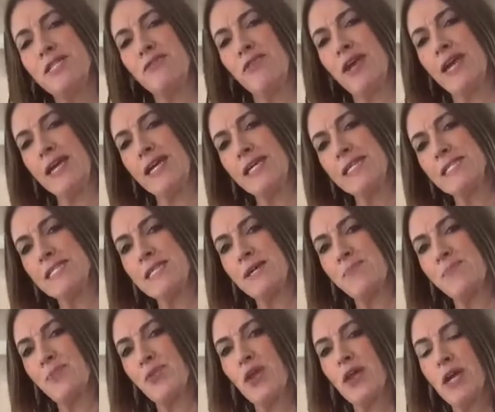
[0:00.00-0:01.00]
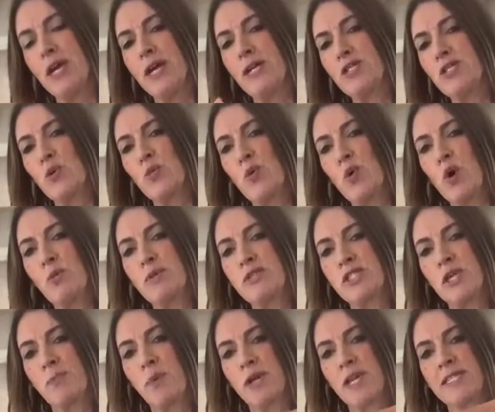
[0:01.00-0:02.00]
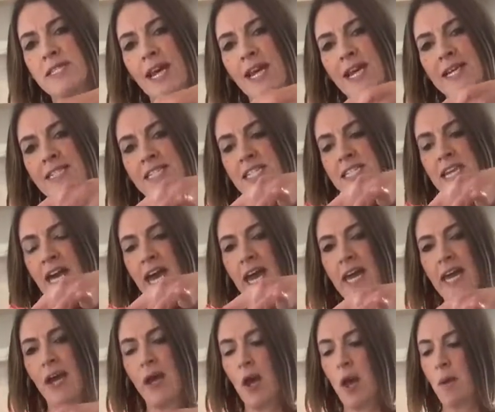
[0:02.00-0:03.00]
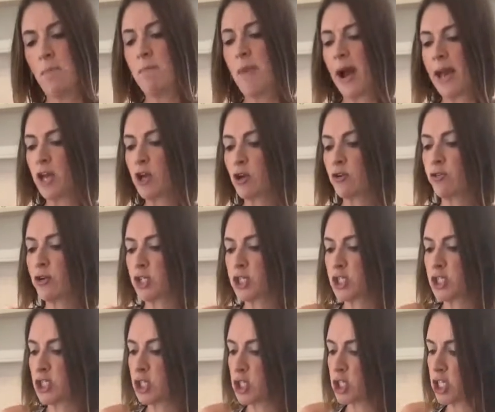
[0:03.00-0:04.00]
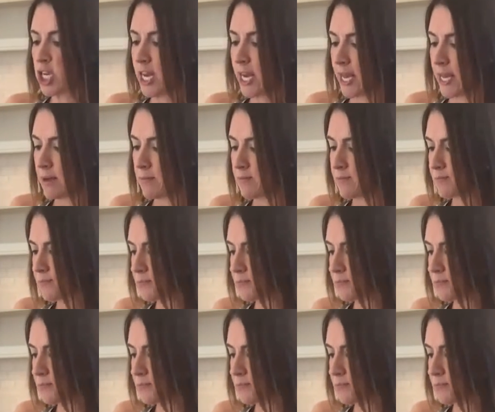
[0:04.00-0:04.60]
of heat to warm us up on a day like today, my crushed chilli.